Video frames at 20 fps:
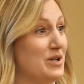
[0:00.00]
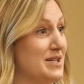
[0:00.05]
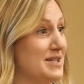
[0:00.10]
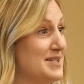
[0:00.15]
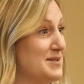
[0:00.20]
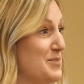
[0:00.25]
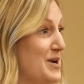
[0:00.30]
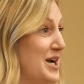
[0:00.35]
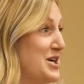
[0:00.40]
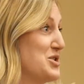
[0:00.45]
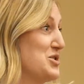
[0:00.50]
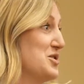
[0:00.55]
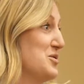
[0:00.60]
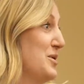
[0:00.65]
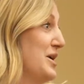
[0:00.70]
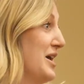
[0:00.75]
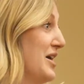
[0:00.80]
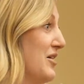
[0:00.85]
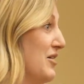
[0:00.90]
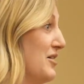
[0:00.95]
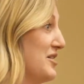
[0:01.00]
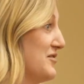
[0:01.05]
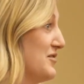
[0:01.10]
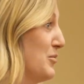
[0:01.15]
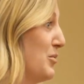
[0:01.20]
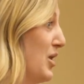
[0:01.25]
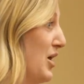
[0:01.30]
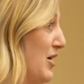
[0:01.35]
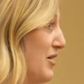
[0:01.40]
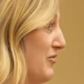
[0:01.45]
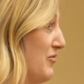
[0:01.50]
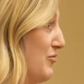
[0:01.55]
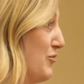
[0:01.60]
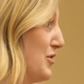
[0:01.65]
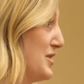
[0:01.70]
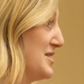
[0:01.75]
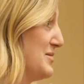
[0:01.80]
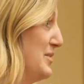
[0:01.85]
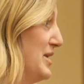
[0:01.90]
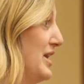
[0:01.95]
dispatchers, we get calls from law
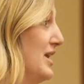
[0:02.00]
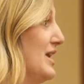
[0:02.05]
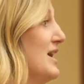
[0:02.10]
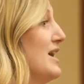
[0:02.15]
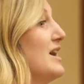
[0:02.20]
enforcement.